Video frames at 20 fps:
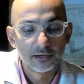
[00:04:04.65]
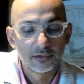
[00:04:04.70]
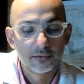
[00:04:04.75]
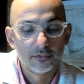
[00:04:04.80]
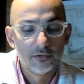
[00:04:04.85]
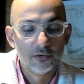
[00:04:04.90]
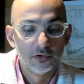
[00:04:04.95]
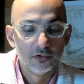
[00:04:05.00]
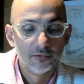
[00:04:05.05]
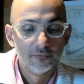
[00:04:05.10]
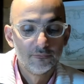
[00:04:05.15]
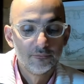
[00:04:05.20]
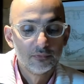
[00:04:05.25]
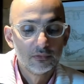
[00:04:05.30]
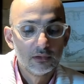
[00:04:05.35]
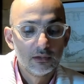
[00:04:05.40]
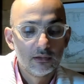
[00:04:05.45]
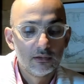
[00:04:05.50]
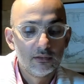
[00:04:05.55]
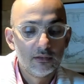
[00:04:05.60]
No,
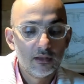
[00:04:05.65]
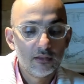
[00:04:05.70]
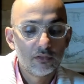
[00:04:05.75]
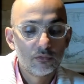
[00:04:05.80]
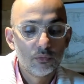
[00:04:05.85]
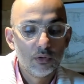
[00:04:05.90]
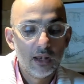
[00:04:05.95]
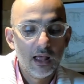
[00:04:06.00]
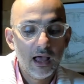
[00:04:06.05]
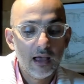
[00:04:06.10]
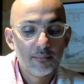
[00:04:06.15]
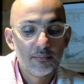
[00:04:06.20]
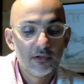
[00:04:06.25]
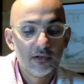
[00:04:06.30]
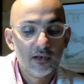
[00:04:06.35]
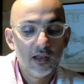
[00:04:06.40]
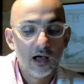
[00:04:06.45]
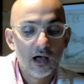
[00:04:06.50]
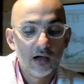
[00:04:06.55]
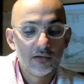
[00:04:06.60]
death will happen
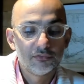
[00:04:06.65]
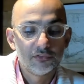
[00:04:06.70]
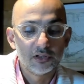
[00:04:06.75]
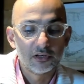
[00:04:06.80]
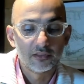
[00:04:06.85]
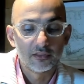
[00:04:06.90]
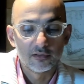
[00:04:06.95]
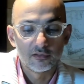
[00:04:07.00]
after this.